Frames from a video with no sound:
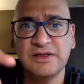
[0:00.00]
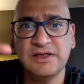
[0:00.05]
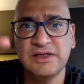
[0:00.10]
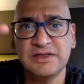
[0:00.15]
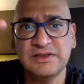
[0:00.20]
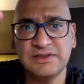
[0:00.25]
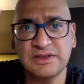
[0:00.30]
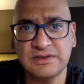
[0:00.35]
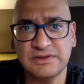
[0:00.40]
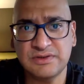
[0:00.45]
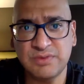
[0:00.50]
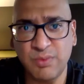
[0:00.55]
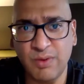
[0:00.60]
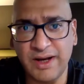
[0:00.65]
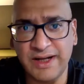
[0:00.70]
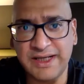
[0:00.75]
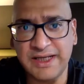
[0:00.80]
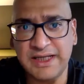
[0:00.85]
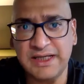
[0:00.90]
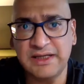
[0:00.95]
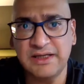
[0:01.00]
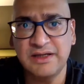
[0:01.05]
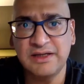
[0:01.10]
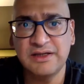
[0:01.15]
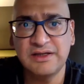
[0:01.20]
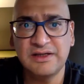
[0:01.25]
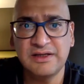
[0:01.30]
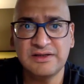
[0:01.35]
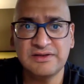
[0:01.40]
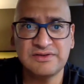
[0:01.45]
to 20
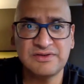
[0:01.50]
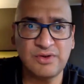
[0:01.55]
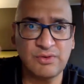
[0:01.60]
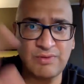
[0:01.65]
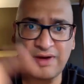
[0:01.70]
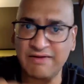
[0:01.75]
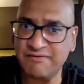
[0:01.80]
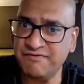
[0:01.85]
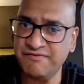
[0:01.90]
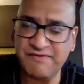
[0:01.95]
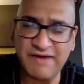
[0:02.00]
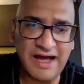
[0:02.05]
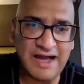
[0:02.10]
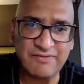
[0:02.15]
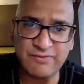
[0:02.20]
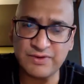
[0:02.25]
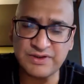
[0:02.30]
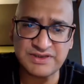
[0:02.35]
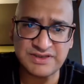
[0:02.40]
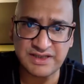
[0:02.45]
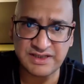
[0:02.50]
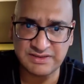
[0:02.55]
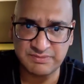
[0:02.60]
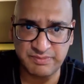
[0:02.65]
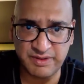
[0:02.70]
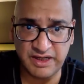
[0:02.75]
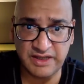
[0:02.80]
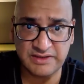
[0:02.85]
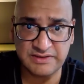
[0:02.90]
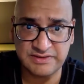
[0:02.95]
to around $5 or
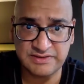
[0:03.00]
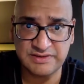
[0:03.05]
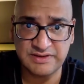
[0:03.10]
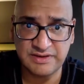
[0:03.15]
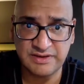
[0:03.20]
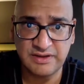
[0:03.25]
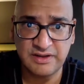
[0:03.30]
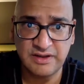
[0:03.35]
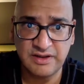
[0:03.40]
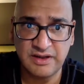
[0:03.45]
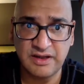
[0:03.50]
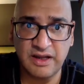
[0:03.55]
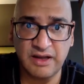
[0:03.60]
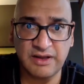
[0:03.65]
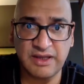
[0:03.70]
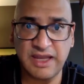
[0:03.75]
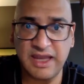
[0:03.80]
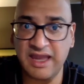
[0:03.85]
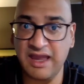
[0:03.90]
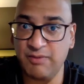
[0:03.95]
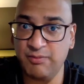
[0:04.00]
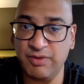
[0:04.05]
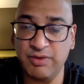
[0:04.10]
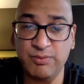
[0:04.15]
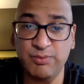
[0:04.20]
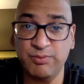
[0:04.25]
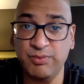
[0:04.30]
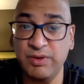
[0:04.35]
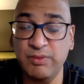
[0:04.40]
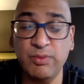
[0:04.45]
$6, okay?
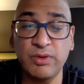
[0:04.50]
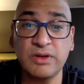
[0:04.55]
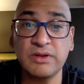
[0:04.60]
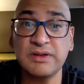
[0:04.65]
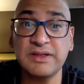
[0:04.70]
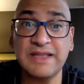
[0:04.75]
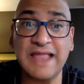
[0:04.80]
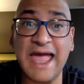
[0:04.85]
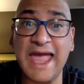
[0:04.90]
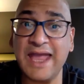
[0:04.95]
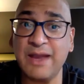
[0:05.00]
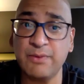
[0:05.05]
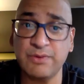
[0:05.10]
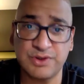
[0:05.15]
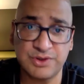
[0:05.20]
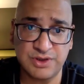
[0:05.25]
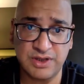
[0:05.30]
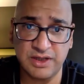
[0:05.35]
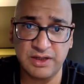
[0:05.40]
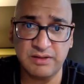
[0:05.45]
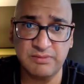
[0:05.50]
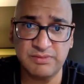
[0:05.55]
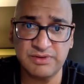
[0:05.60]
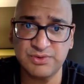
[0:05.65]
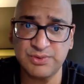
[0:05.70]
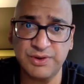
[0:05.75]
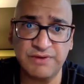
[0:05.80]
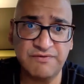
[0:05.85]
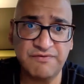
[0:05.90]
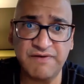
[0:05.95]
And we were languishing
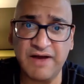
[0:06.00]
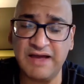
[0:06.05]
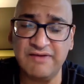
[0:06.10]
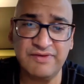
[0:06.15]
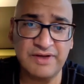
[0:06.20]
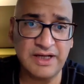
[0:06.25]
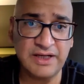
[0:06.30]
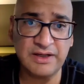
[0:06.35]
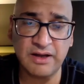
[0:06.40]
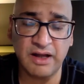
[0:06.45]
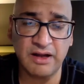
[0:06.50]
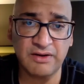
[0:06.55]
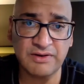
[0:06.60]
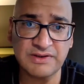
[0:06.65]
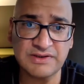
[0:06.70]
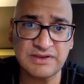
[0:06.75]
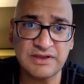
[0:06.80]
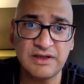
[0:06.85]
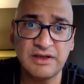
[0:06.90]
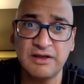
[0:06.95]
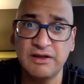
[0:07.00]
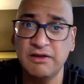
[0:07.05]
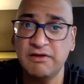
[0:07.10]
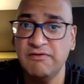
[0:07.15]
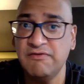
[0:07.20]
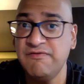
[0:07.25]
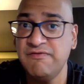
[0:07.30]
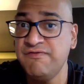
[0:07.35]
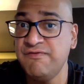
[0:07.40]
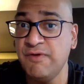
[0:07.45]
between $5 and $8
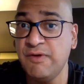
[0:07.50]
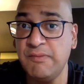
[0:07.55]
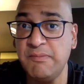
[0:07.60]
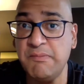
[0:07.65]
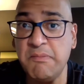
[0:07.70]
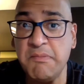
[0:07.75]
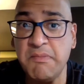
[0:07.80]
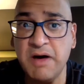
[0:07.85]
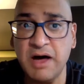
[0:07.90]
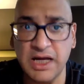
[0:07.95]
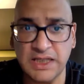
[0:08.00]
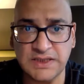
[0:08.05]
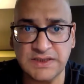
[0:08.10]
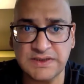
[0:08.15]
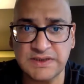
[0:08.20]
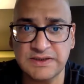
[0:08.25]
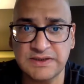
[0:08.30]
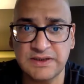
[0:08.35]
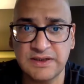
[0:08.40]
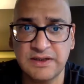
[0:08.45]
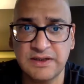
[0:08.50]
for months.